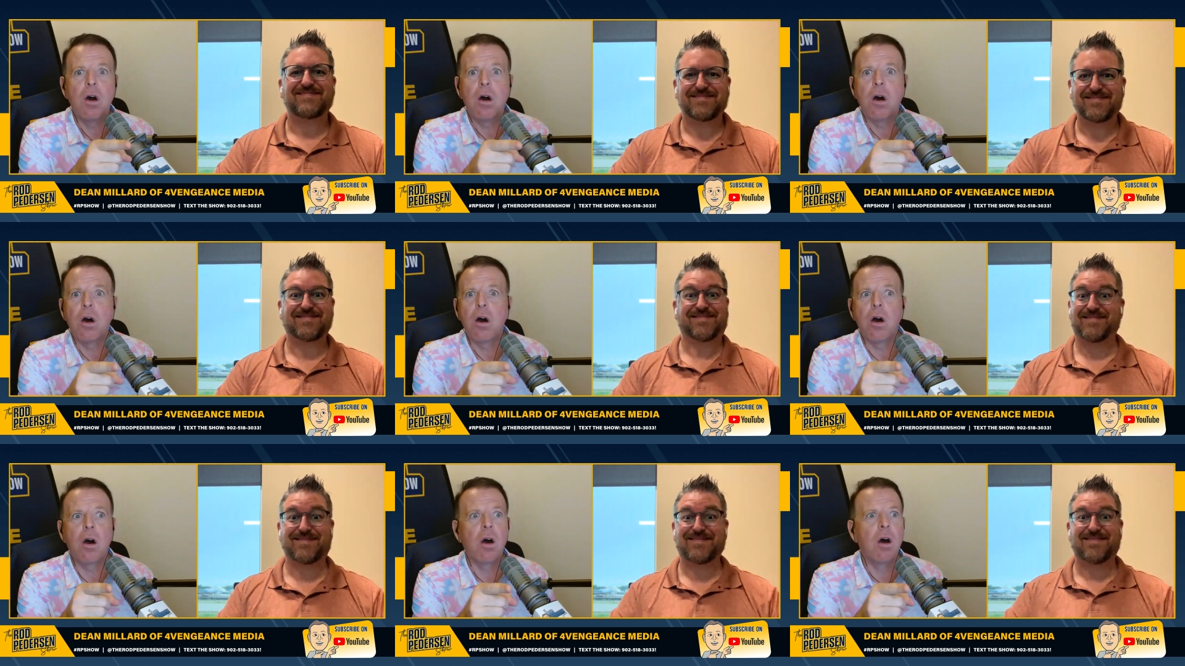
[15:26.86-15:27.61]

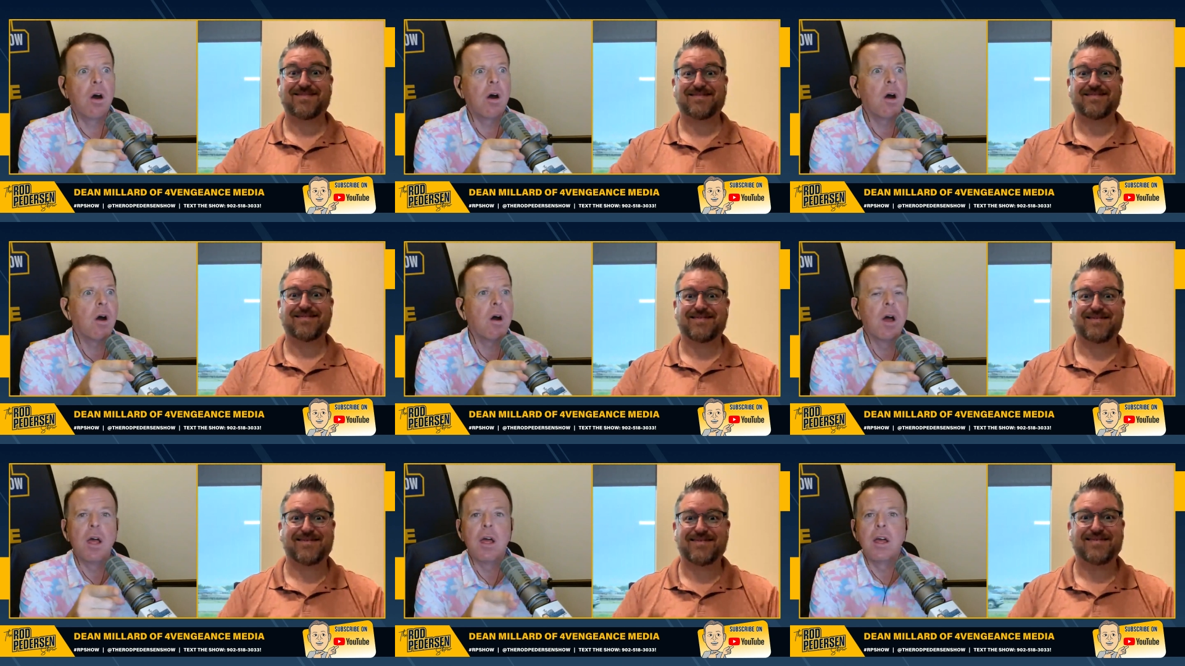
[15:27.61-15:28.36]
Speaker 1: oh.
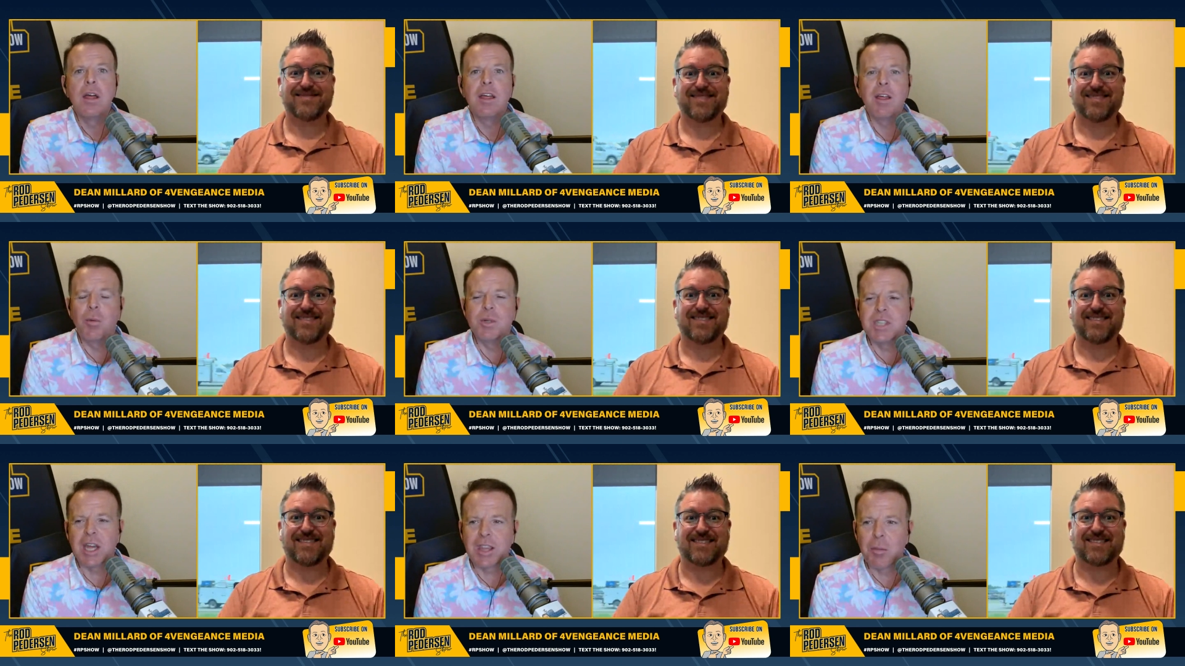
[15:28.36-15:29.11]

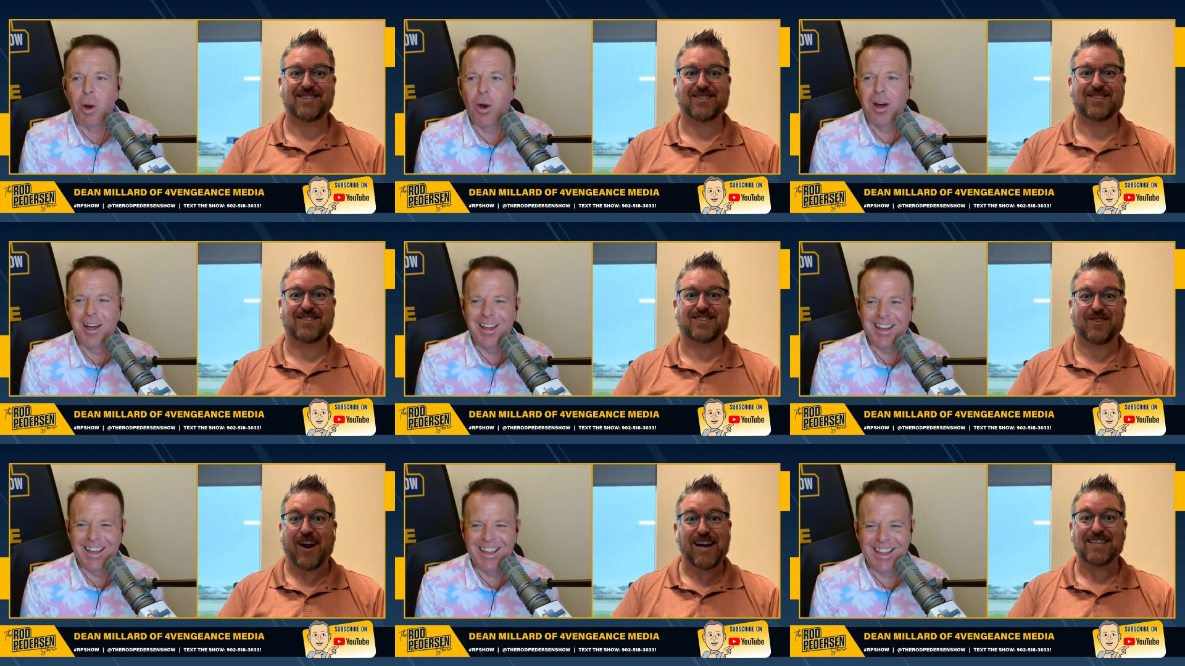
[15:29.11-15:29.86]
It was like the most...
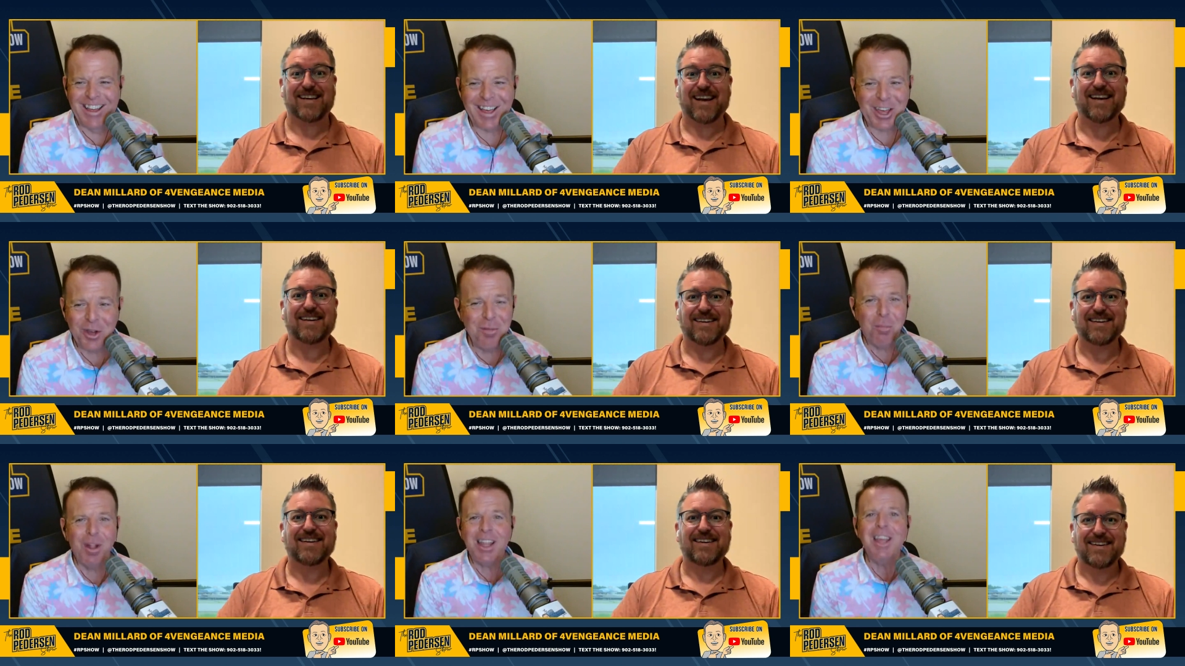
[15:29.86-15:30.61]
It's crazy, eh? I
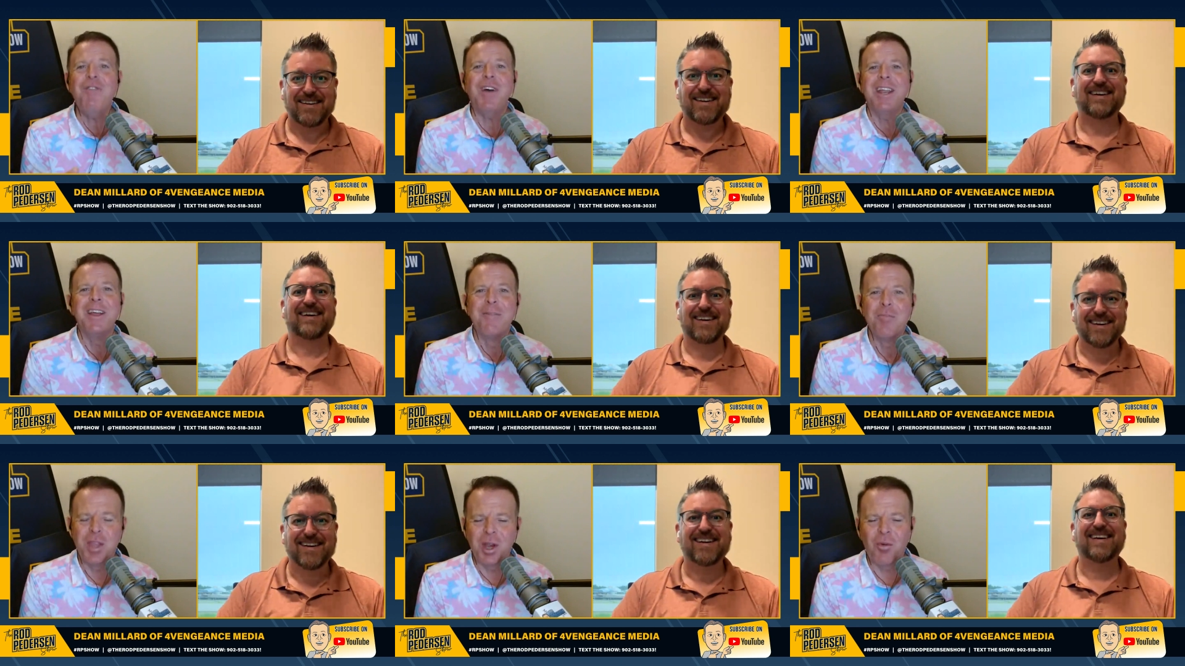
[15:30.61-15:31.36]
couldn't believe
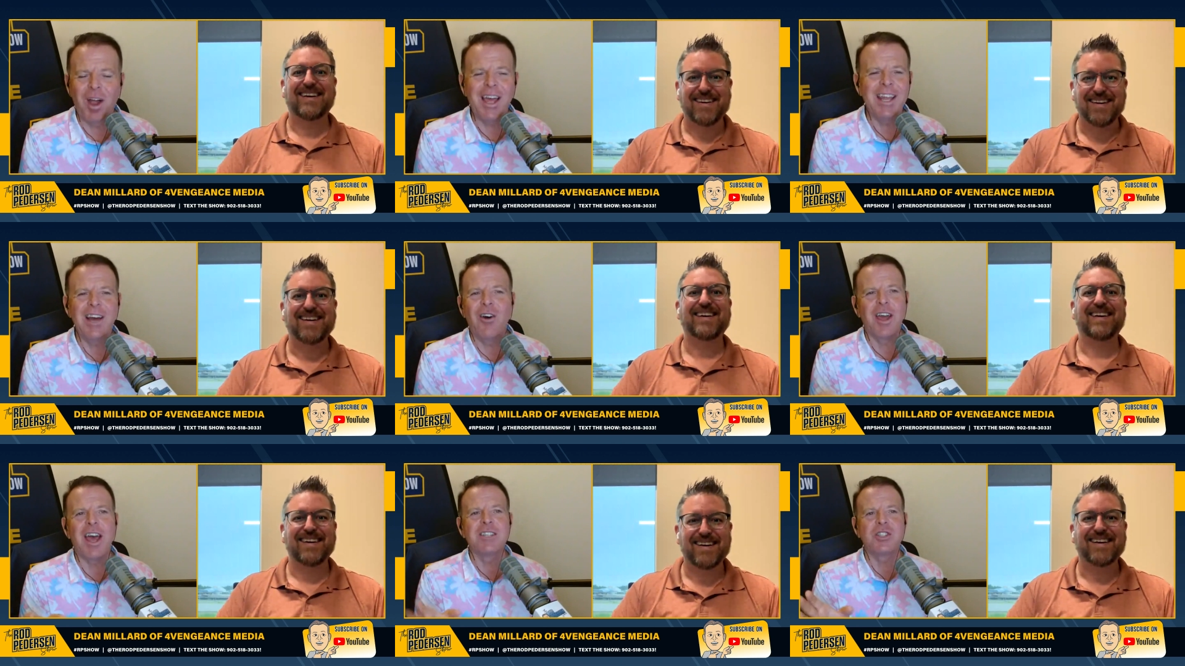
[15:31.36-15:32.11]
it. You're
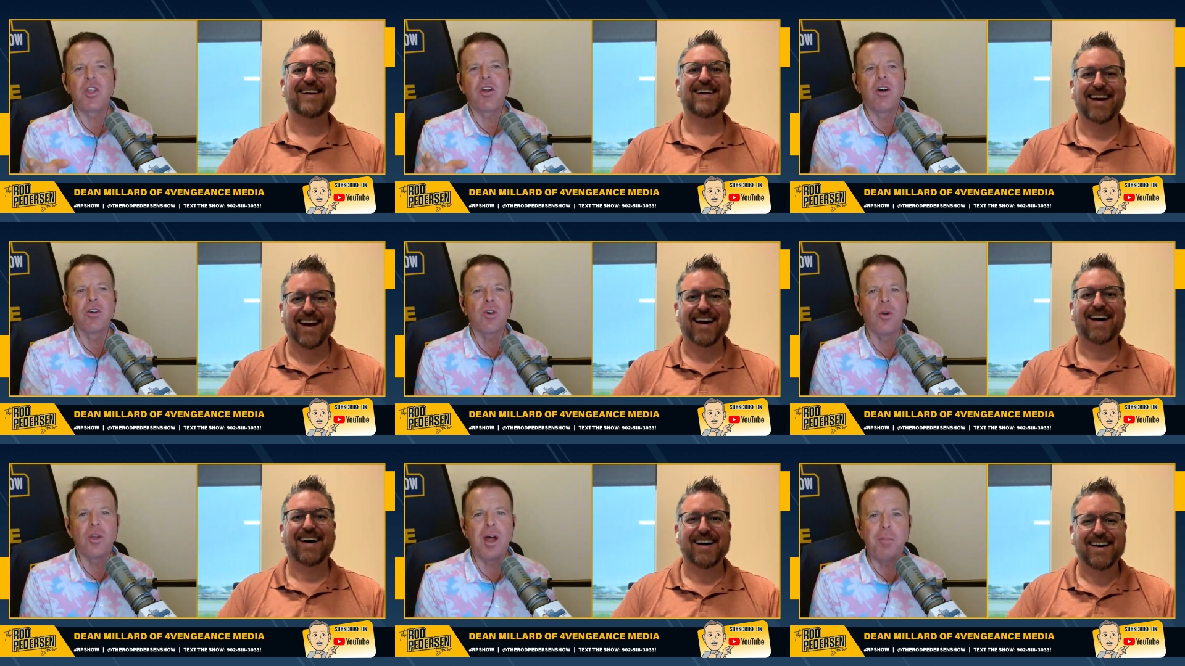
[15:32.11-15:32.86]
right. Oh, yeah, so they're
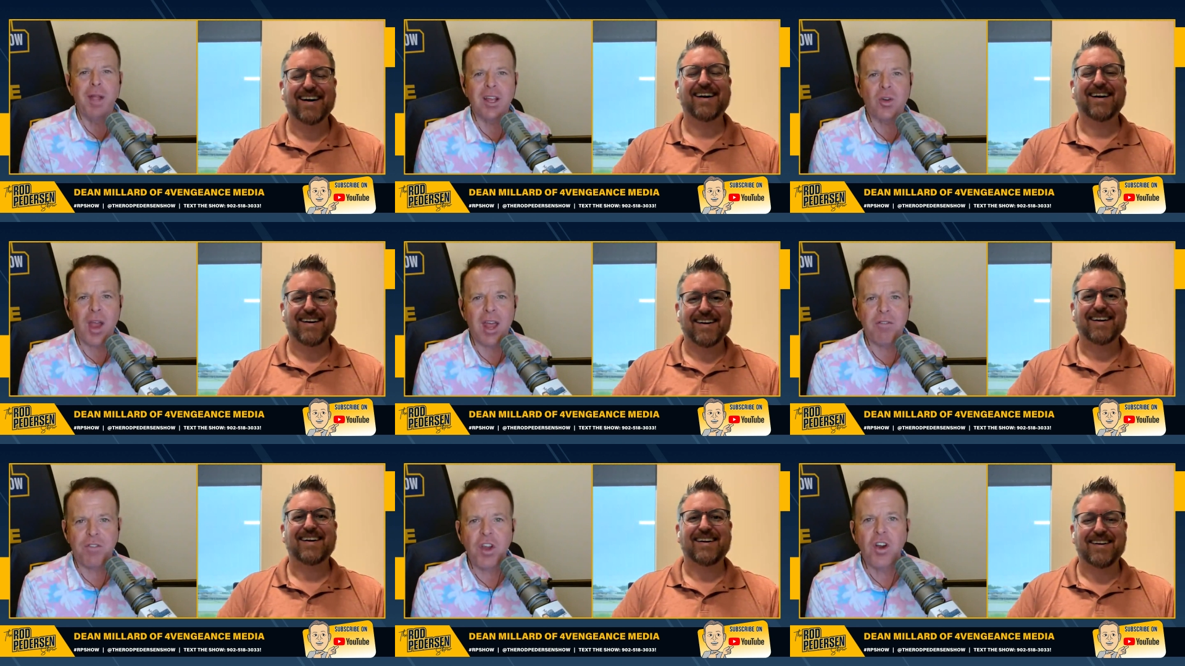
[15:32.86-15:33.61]
all growing up like
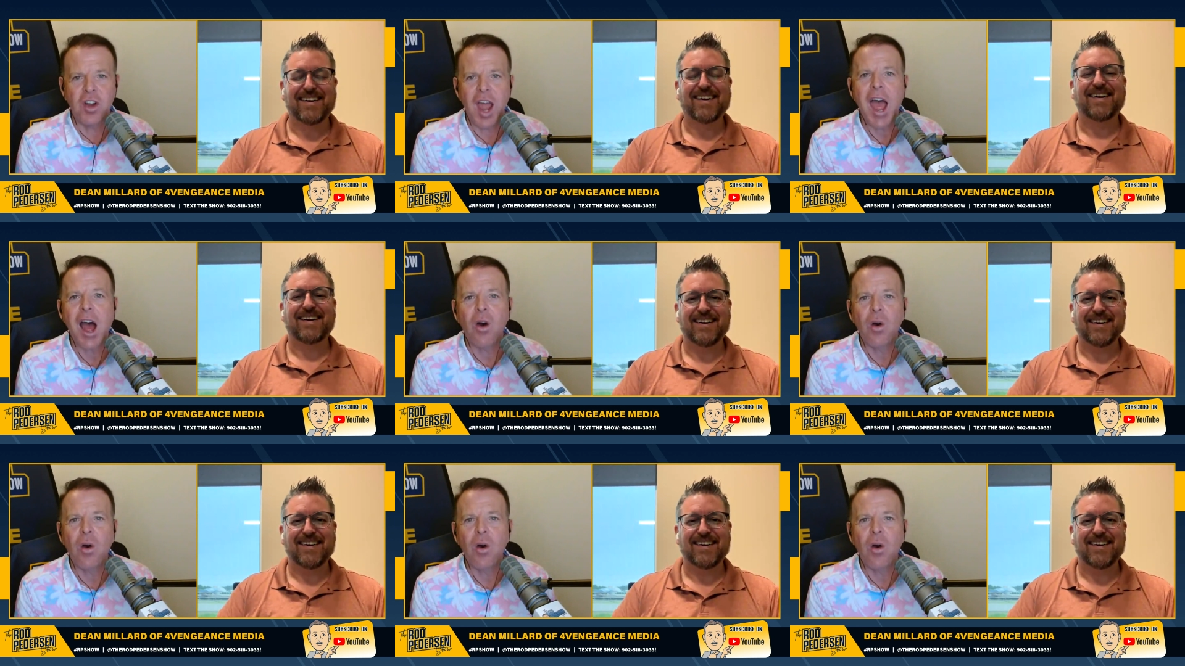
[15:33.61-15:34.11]
Grant Fuhr